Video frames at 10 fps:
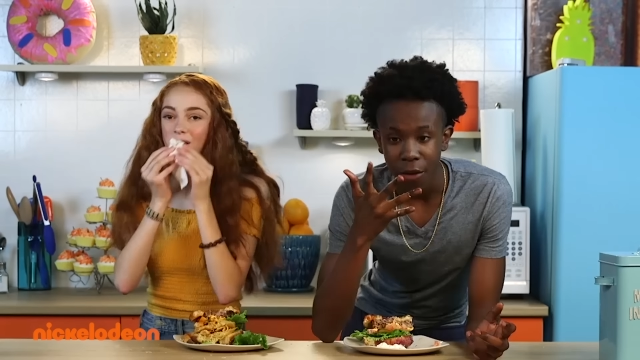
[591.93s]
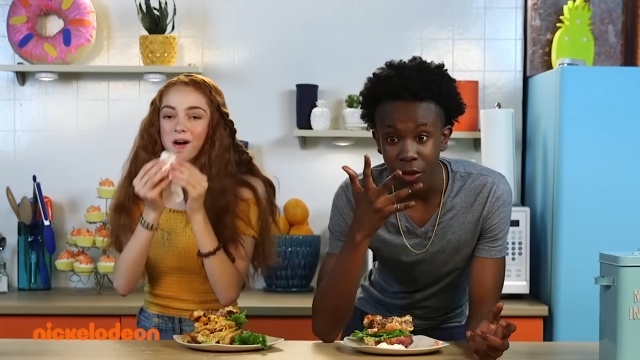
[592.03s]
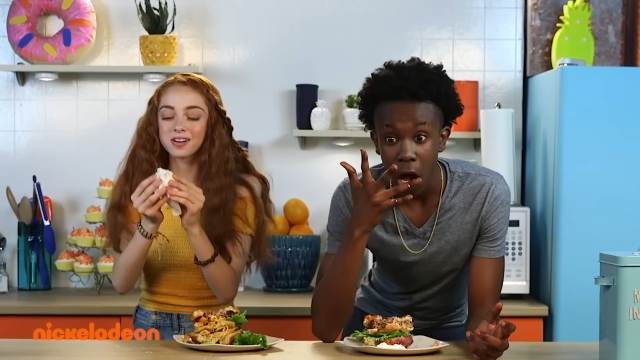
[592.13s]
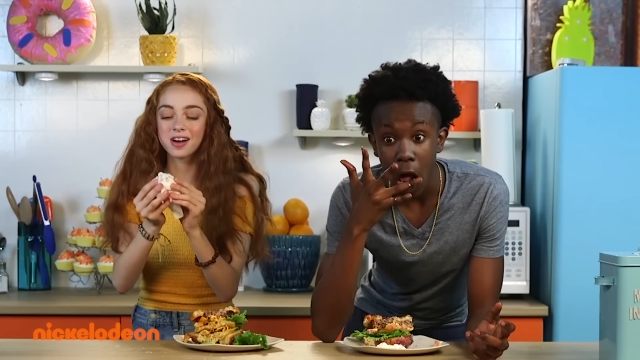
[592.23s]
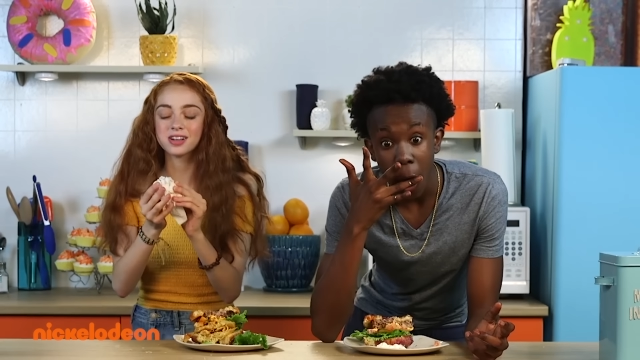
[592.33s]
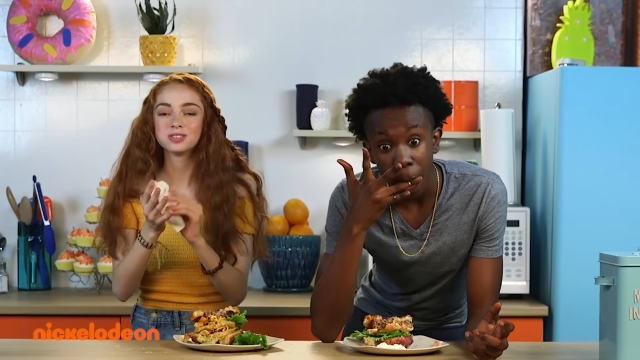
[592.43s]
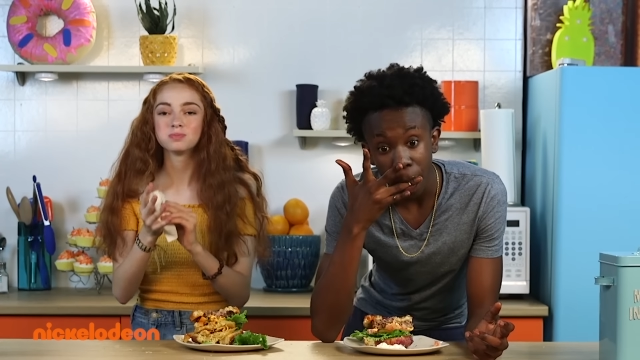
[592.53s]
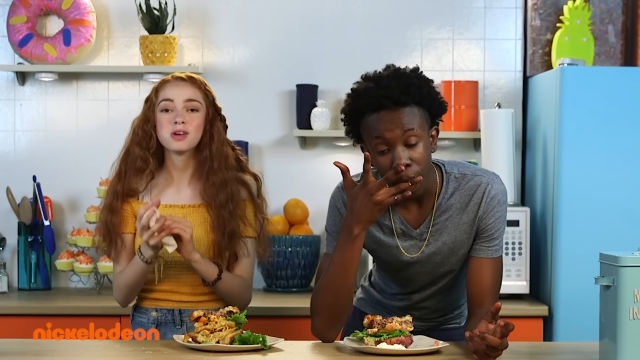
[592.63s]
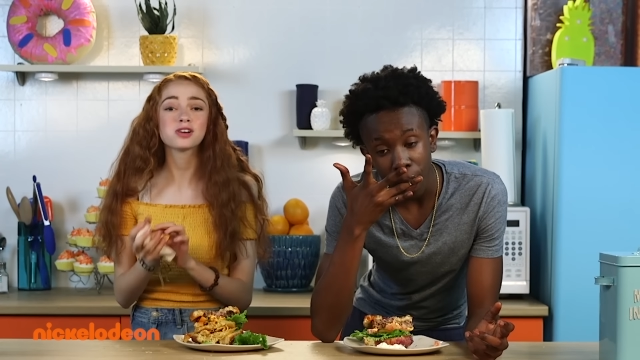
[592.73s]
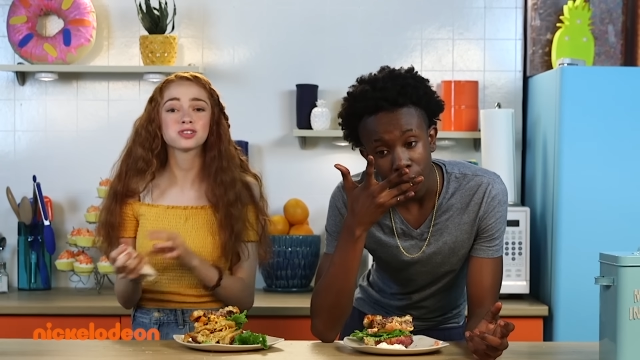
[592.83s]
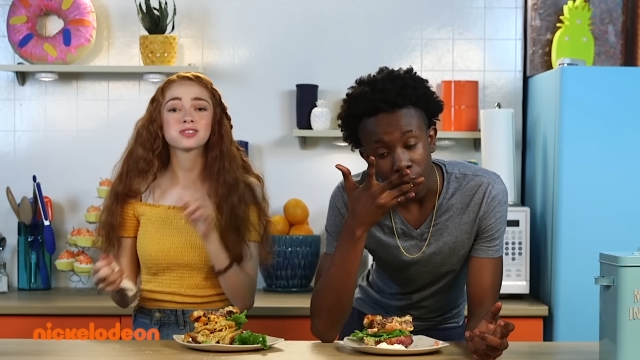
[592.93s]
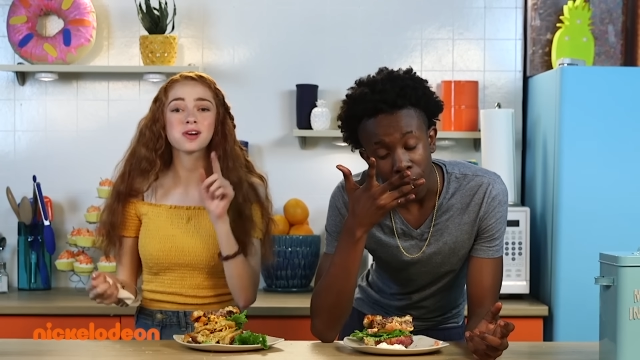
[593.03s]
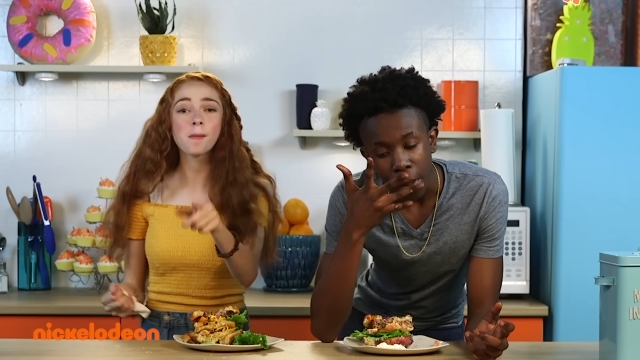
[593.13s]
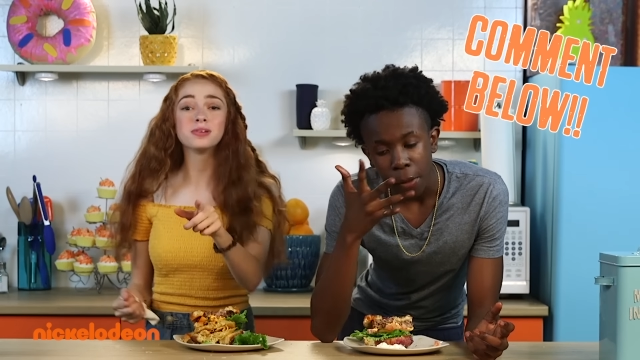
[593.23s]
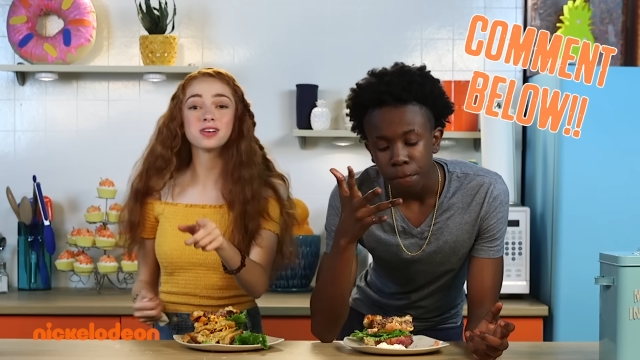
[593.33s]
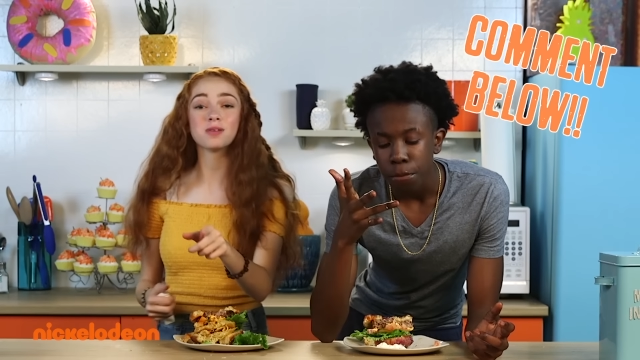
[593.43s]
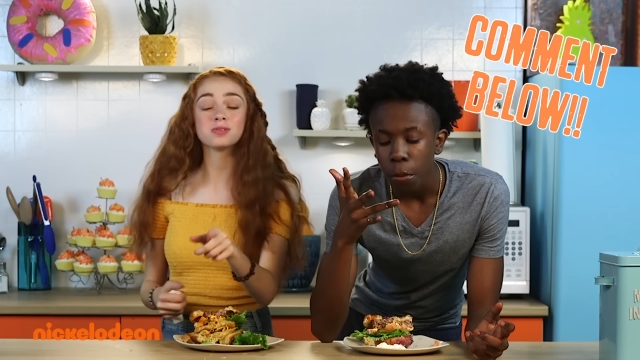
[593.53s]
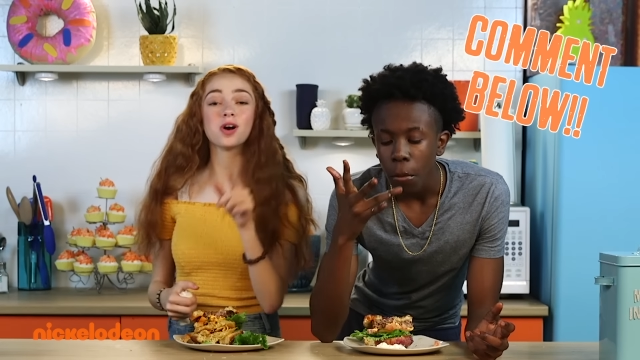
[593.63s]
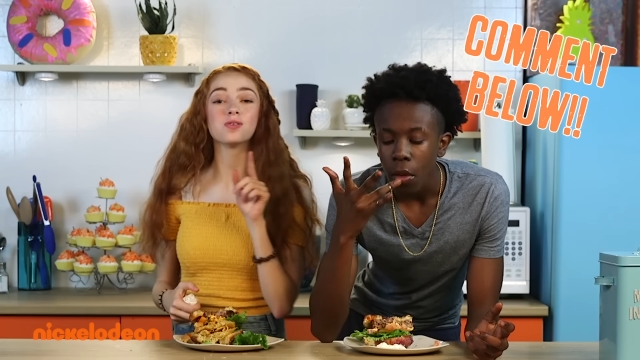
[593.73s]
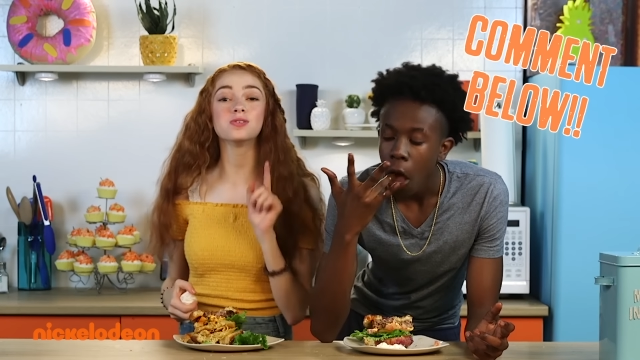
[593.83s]
Speaker 1: Alright guys, make sure to comment down
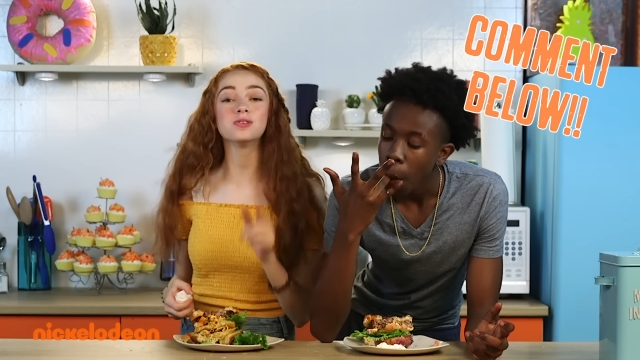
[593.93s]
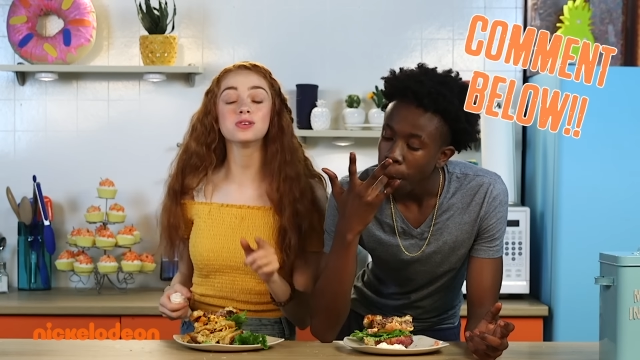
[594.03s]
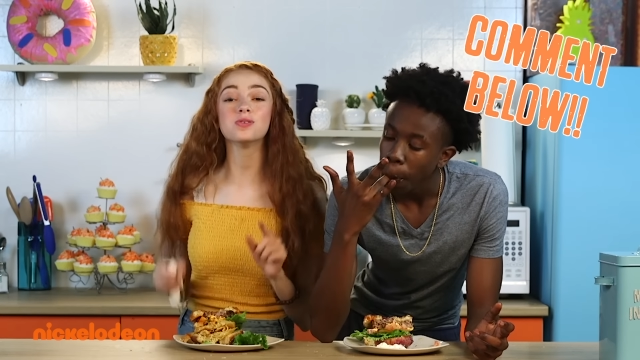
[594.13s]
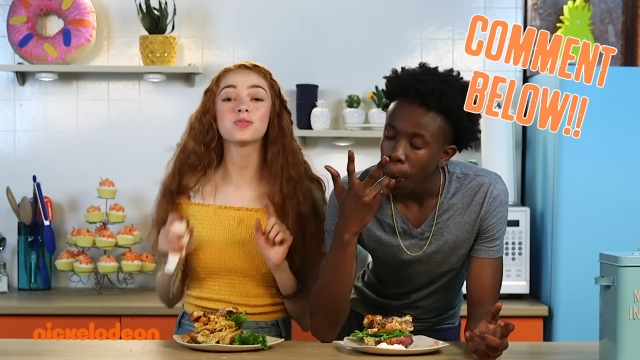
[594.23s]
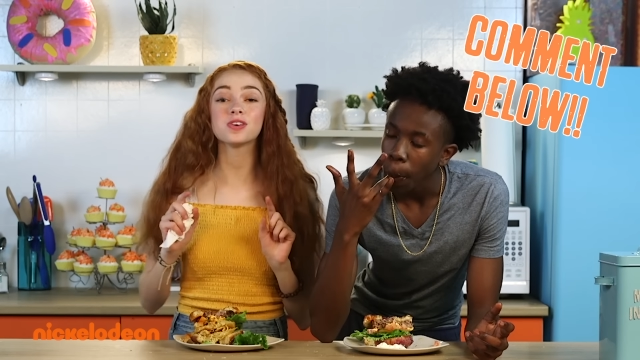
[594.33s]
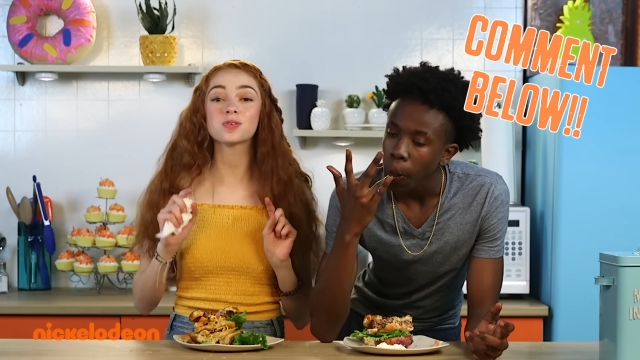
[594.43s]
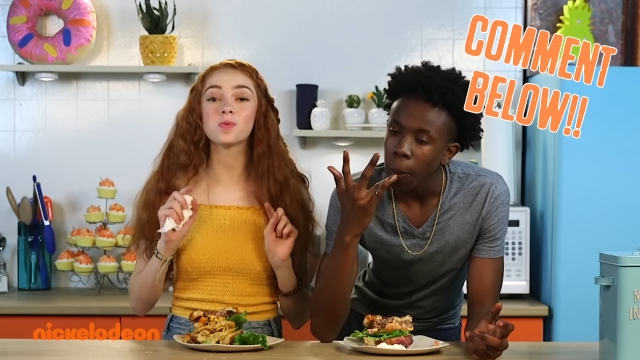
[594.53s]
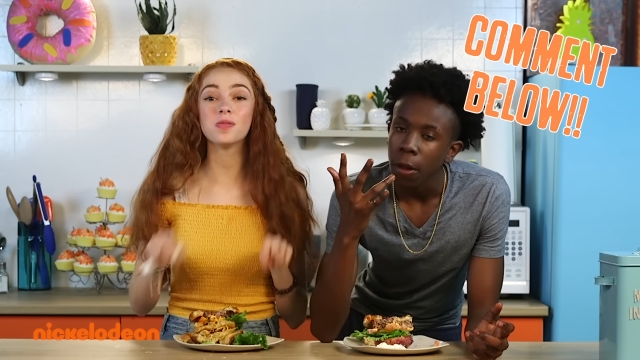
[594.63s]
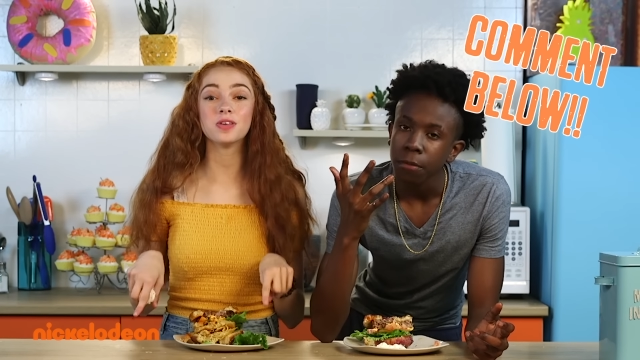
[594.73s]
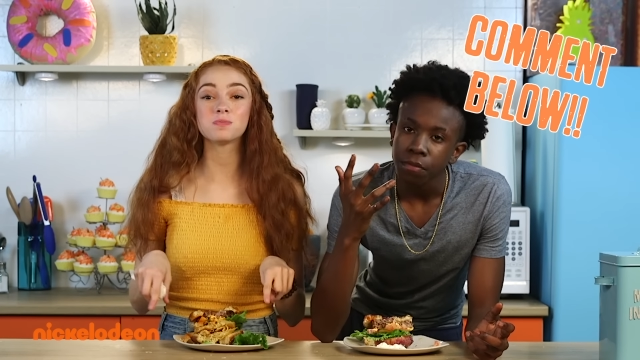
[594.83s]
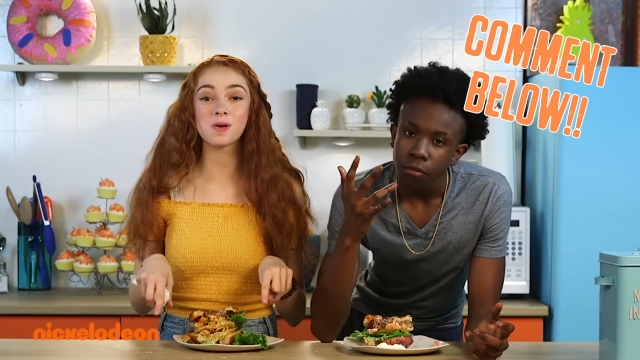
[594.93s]
below who you think won this